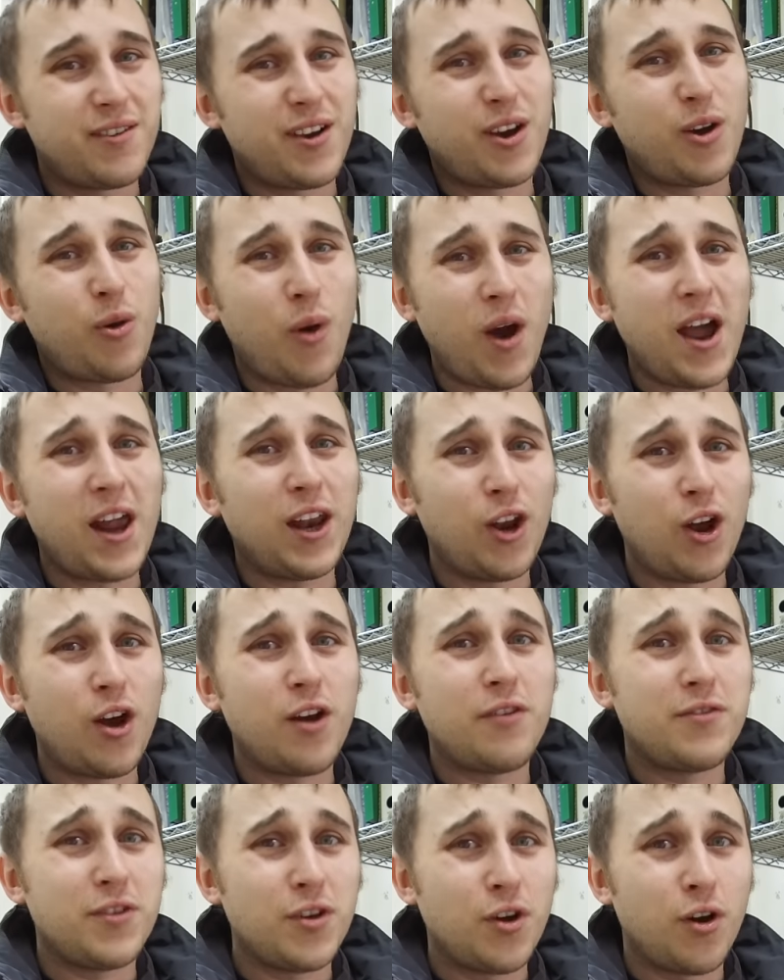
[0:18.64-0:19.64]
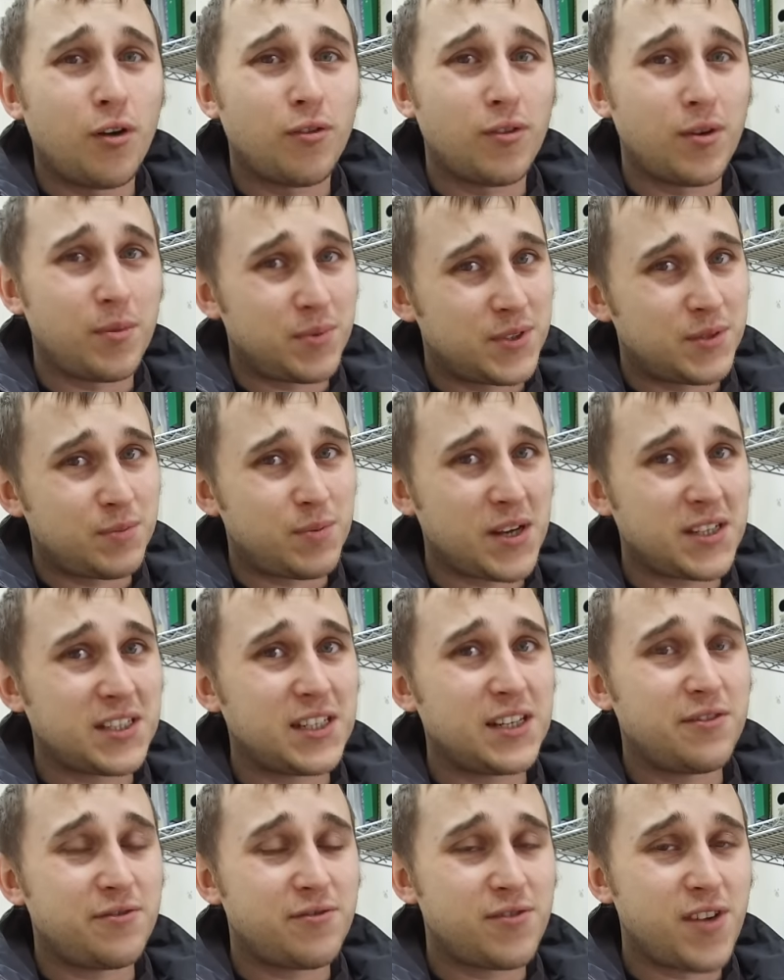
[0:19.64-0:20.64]
quite a lot of Europe,
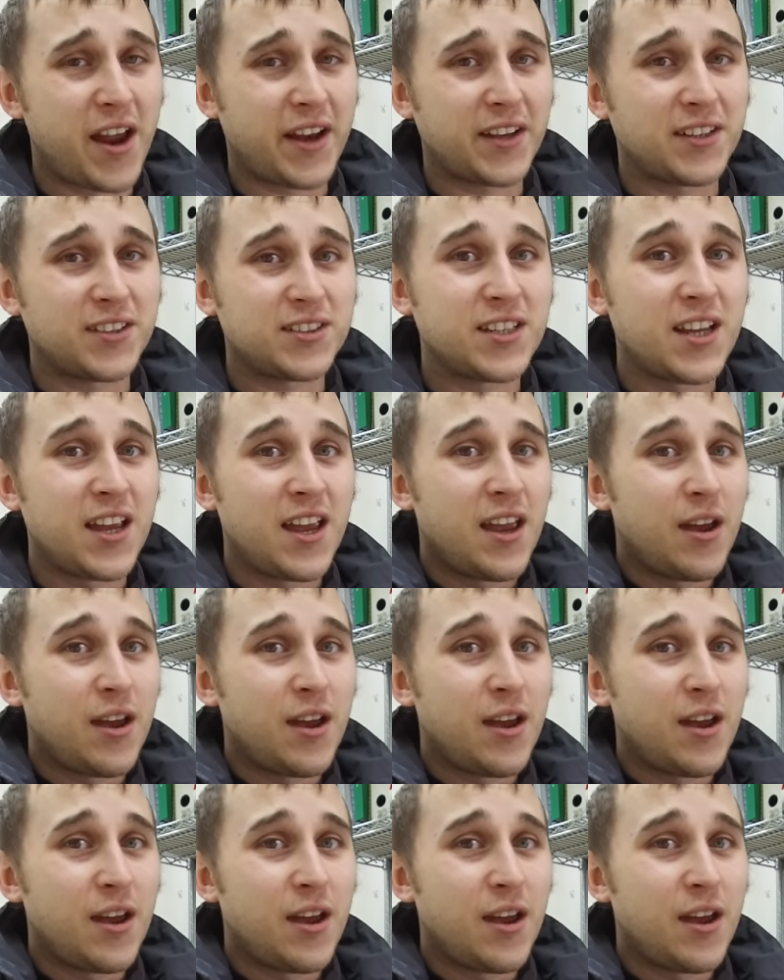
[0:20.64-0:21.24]
especially France,